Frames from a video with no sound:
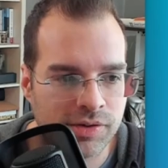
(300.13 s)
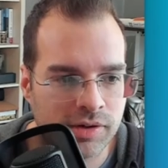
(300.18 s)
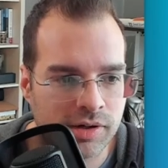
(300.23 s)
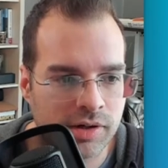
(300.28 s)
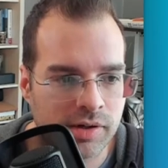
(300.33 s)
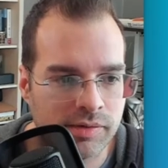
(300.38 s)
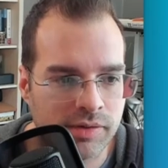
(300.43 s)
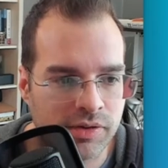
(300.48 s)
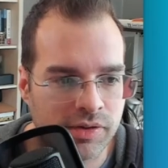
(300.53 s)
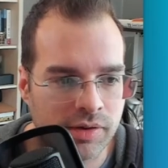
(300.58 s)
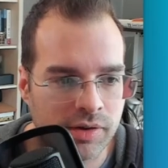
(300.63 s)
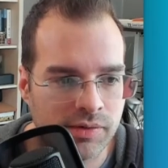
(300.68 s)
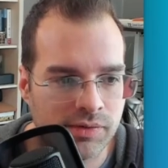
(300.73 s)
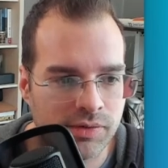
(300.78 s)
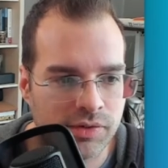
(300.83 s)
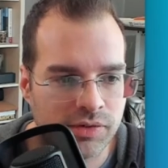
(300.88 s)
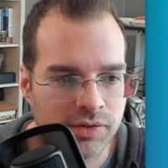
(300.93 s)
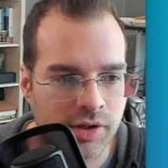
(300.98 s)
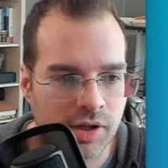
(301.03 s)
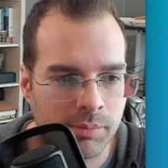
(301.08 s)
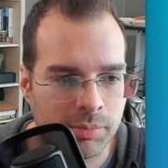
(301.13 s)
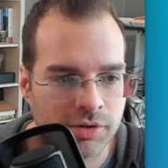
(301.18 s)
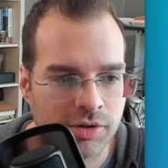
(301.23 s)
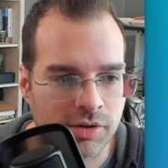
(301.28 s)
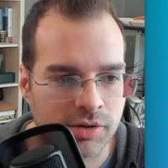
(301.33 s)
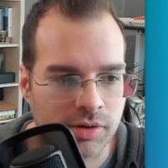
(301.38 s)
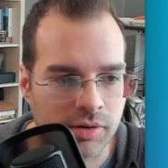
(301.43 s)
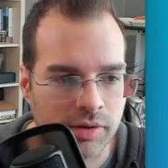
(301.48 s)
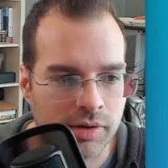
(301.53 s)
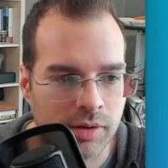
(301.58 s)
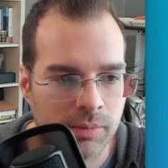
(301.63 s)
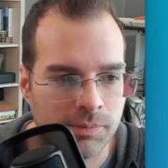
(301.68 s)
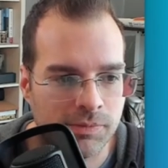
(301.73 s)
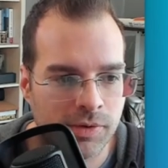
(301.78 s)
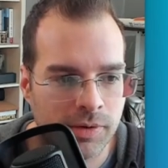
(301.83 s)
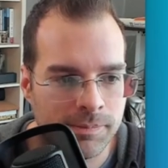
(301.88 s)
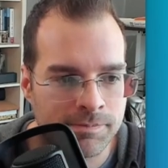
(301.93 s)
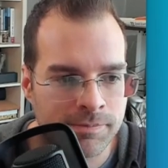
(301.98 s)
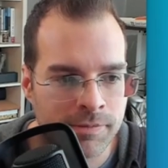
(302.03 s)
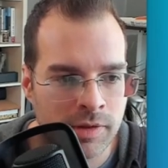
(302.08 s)
in and of itself is not particularly
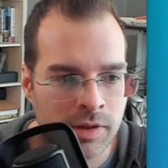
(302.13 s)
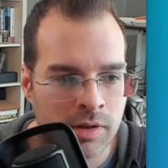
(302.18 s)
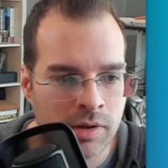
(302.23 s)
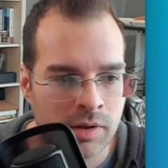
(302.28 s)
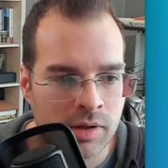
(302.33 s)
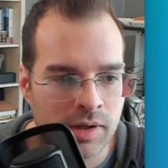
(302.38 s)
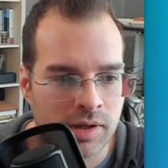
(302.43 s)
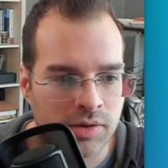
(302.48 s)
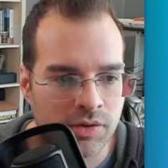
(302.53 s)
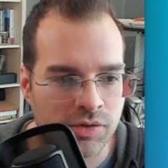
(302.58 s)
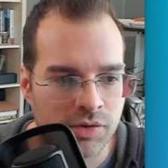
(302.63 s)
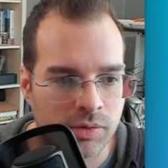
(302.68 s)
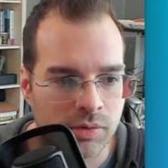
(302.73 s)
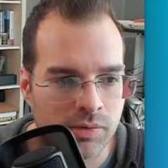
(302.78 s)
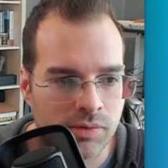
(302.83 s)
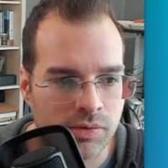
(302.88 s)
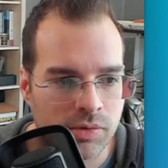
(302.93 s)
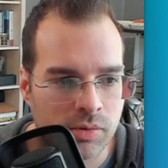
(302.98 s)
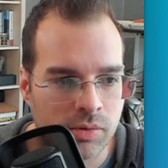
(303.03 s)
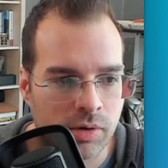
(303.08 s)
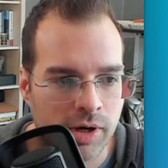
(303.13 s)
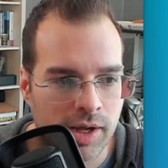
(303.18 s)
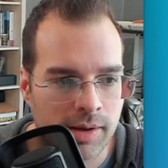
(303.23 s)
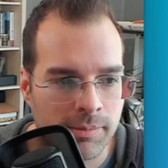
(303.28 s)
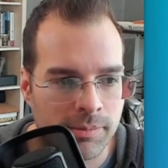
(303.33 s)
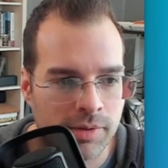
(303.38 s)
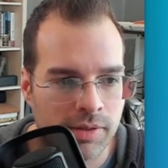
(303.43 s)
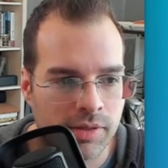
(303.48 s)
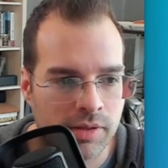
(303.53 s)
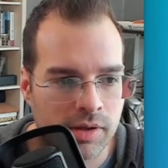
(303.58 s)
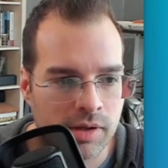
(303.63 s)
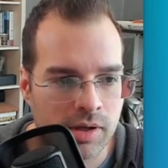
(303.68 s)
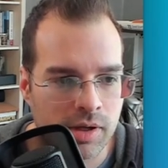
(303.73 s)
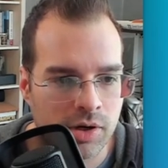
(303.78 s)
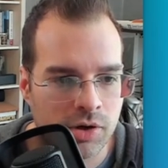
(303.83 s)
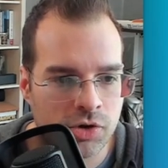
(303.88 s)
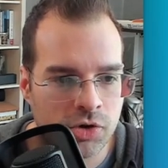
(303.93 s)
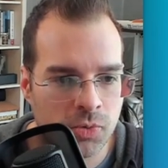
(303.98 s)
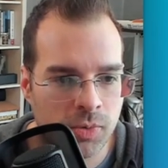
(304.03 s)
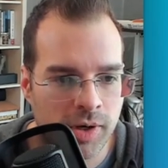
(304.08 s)
helpful. And so if you grab the
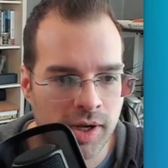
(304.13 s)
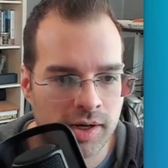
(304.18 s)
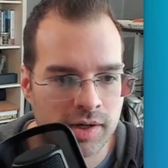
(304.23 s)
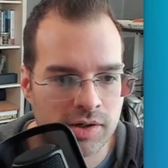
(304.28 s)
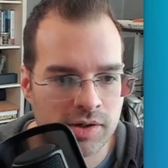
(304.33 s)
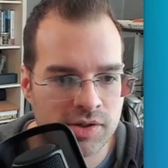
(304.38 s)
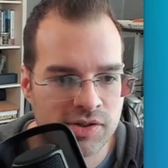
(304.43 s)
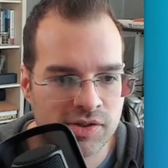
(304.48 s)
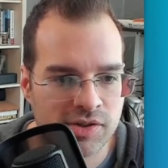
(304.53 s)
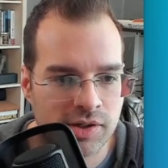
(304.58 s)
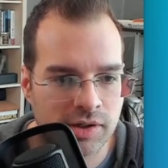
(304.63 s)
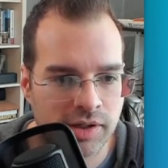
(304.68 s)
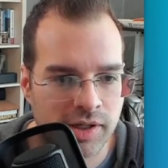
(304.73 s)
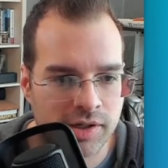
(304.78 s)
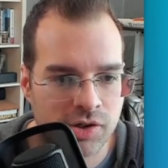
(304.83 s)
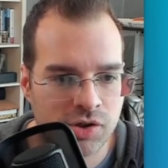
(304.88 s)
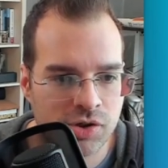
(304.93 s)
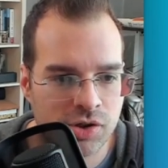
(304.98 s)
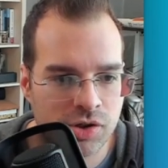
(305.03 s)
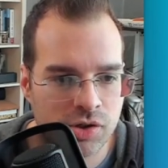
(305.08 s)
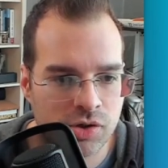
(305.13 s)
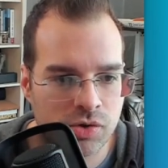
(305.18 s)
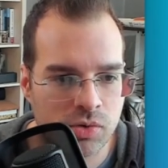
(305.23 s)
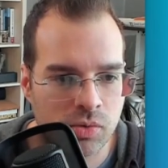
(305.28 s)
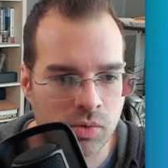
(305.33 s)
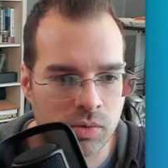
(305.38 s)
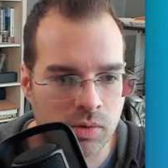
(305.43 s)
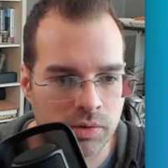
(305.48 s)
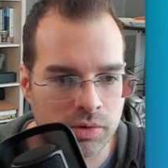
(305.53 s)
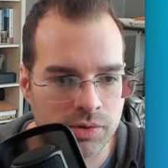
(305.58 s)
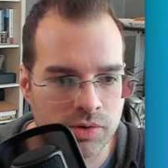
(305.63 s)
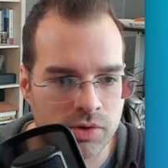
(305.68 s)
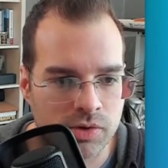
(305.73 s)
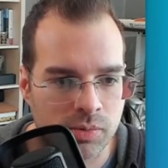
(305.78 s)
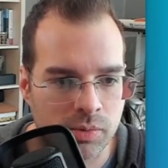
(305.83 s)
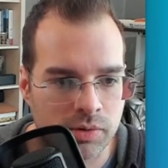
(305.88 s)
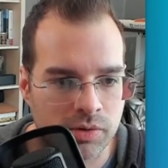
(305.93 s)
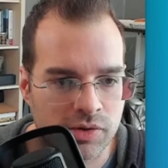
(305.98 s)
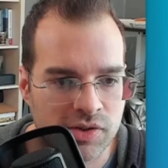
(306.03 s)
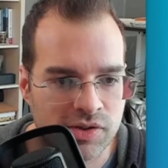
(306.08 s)
direct selection tool, this is
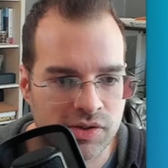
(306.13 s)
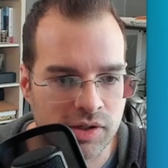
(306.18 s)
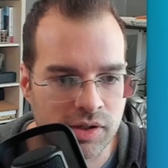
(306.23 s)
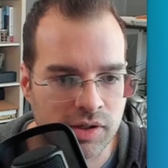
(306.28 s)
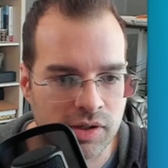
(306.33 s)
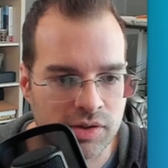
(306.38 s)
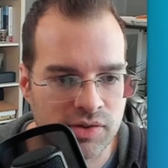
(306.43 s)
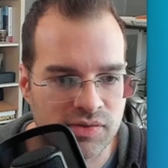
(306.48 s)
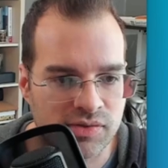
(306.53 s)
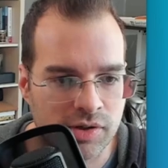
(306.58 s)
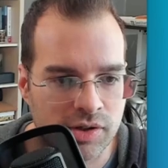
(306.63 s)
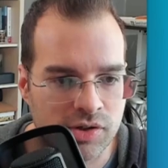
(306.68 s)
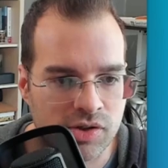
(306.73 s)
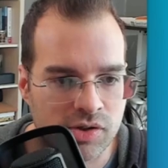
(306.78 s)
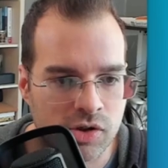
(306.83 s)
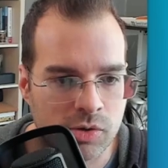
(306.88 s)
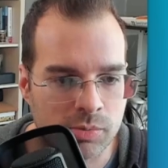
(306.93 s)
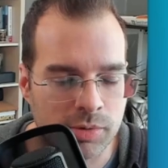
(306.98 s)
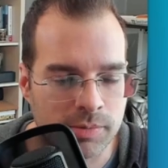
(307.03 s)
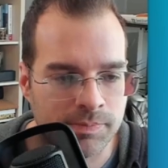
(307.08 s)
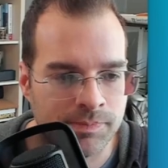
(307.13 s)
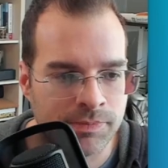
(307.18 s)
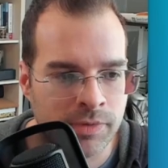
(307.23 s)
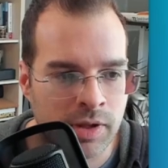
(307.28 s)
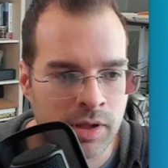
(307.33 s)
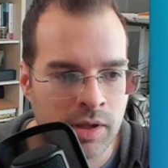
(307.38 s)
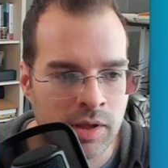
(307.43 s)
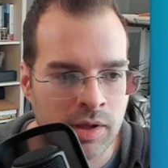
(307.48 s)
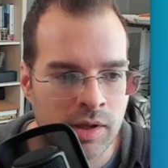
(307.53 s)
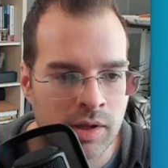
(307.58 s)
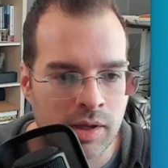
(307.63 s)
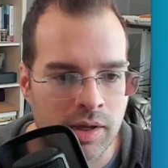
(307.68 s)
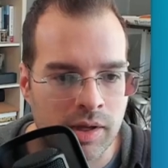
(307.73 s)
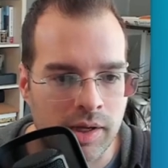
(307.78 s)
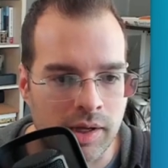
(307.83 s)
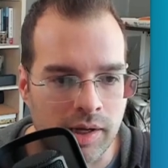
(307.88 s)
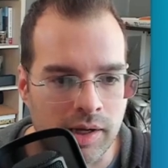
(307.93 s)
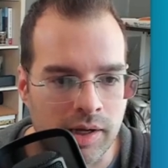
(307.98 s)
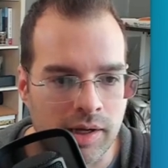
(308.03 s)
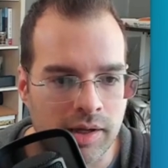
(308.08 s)
where this thing gets very stupid.
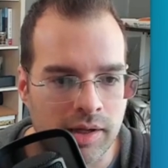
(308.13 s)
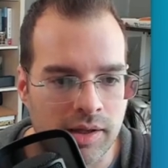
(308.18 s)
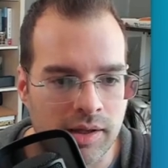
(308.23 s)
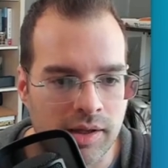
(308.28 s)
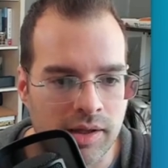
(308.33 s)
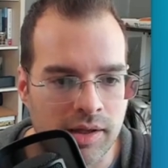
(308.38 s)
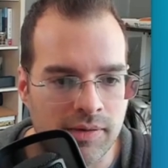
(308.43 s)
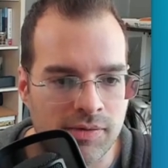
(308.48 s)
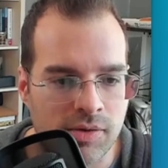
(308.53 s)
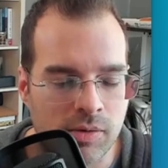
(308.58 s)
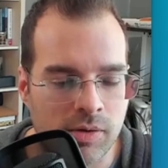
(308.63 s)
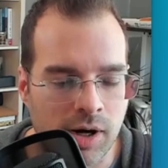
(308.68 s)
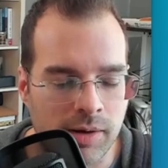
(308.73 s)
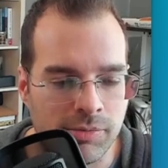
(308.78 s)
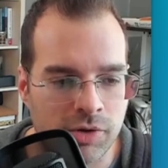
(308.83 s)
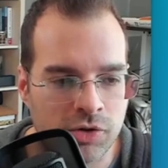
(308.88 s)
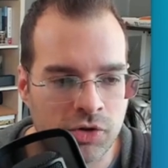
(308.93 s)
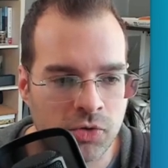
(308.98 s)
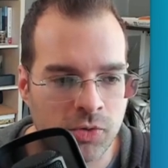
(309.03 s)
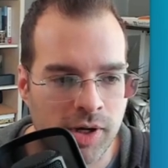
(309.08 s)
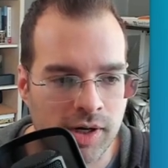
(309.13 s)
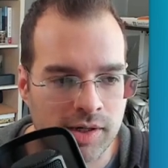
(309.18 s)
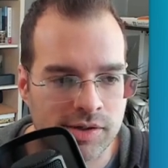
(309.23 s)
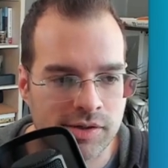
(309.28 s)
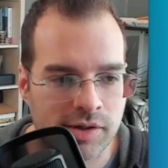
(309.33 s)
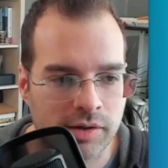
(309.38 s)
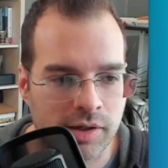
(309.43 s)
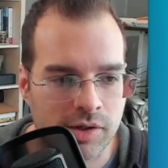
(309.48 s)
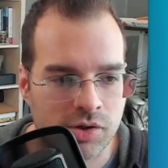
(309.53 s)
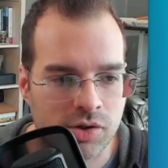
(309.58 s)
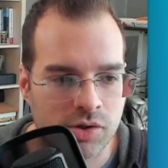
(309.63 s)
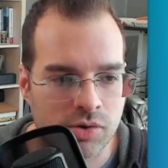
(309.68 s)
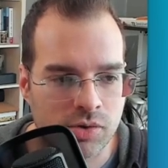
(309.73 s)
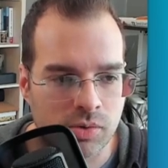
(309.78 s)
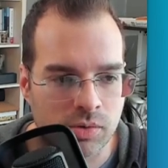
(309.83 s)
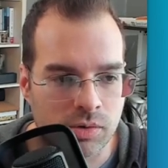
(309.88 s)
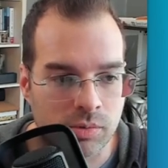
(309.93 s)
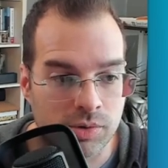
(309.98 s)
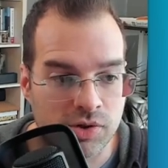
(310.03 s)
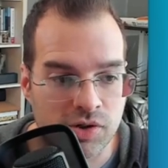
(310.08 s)
If you grab the direct selection
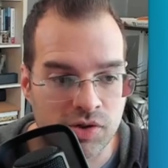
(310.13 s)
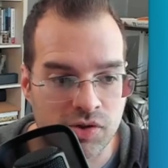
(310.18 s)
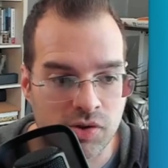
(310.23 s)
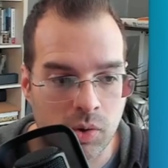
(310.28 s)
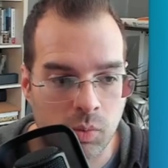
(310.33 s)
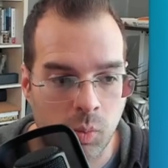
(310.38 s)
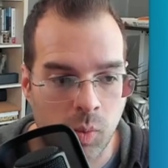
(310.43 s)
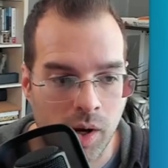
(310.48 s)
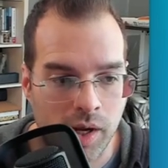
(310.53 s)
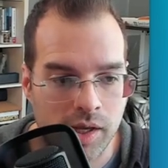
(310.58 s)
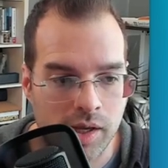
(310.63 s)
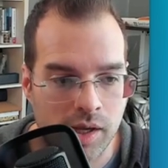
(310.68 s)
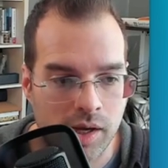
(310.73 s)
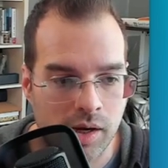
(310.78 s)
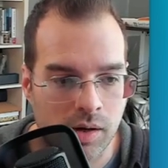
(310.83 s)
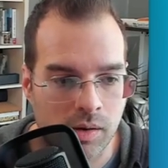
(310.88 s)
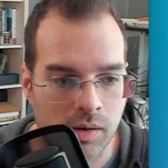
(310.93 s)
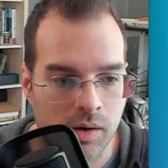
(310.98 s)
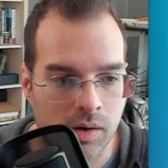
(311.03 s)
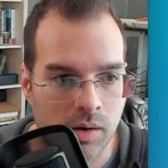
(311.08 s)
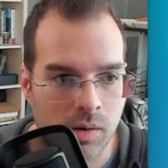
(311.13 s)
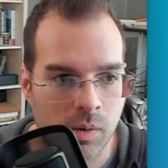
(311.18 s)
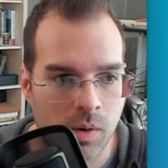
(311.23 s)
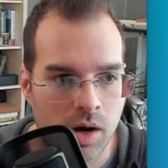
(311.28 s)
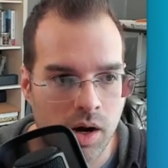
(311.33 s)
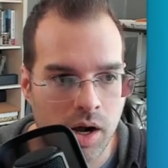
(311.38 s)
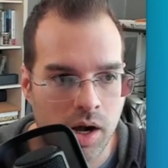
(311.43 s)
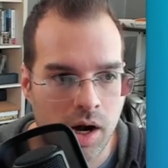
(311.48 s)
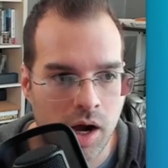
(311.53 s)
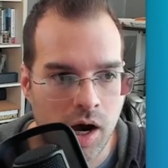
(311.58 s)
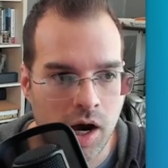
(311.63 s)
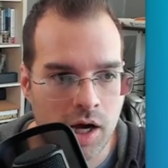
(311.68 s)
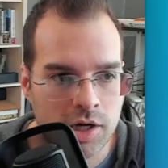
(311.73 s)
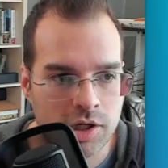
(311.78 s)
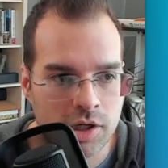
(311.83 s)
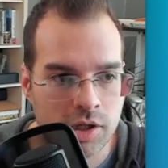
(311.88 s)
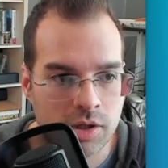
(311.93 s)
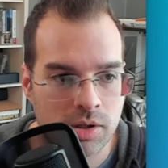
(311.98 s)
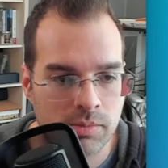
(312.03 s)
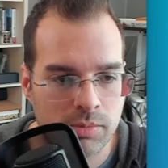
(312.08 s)
tool, which is the white arrow,
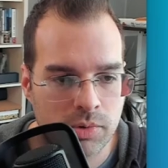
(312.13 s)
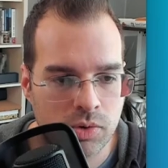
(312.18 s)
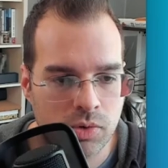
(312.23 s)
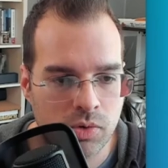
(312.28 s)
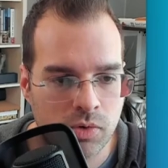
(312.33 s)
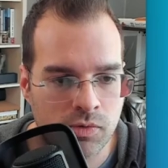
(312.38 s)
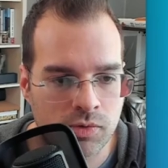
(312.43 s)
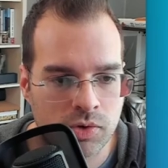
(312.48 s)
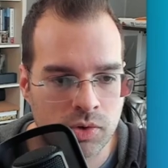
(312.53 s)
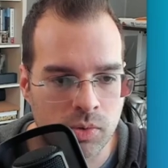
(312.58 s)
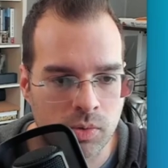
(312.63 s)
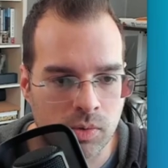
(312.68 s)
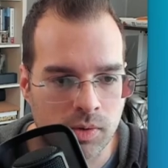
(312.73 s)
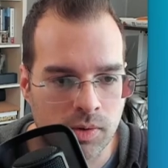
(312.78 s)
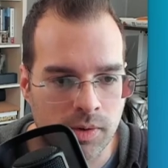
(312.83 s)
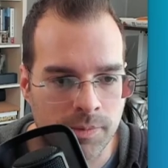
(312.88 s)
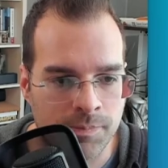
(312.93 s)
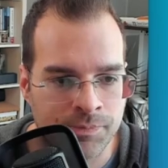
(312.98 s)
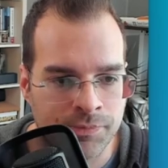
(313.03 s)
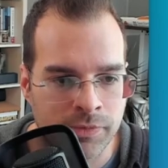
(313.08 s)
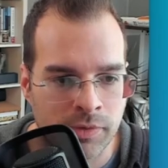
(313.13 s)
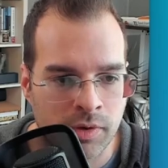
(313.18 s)
not the move tool,